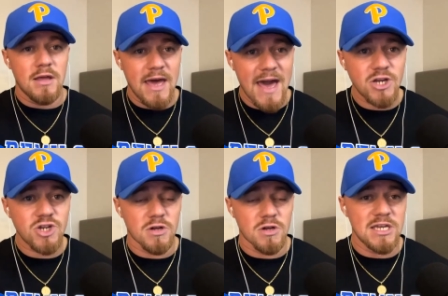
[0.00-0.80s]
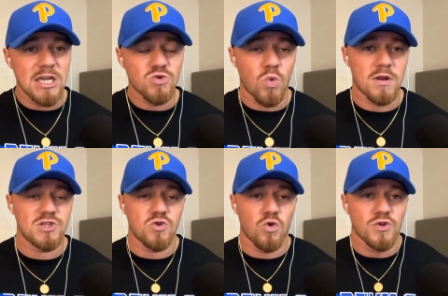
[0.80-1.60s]
extra to each one of
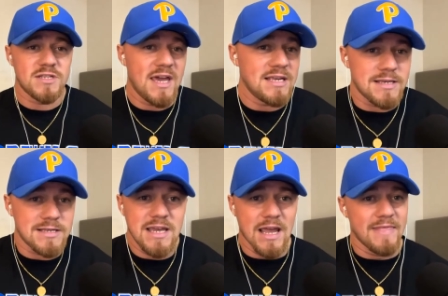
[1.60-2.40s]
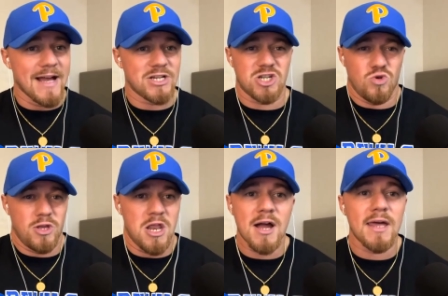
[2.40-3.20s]
these schools in the ACC, and that's just
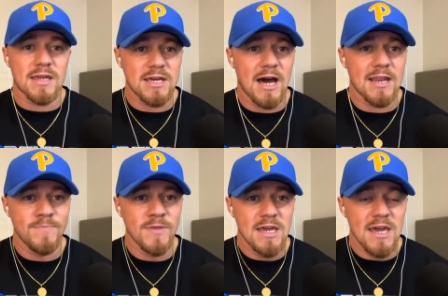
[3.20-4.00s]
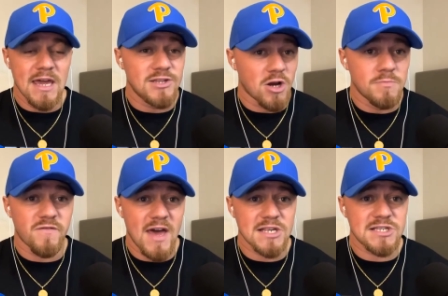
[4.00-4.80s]
really not going to cut it. In terms
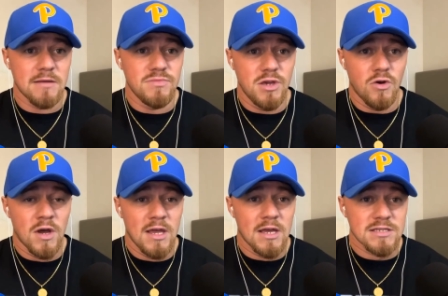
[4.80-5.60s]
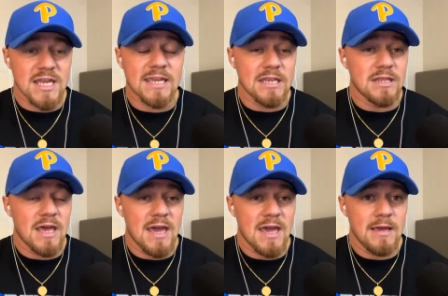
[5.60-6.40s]
of SMU taking
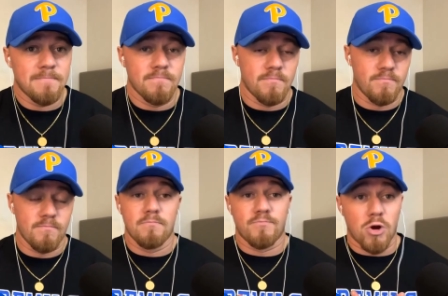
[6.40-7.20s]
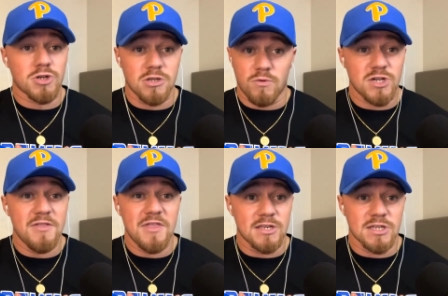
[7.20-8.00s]
a personally, which
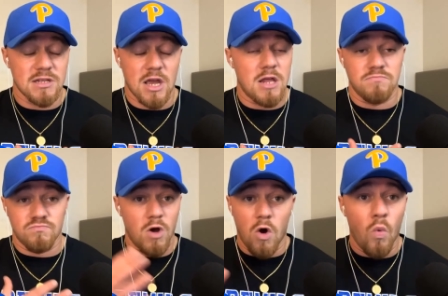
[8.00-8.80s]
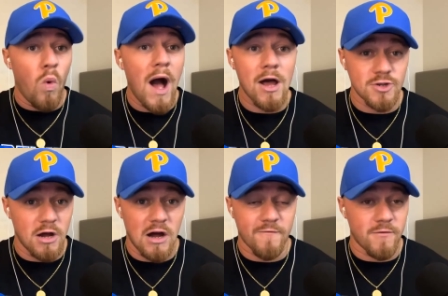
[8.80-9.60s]
I think is an, an a wild
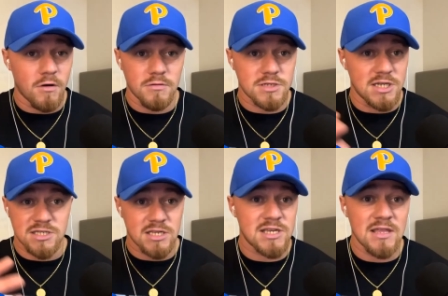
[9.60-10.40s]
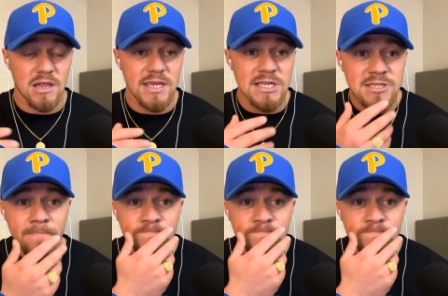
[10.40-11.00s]
offer to, to say the least,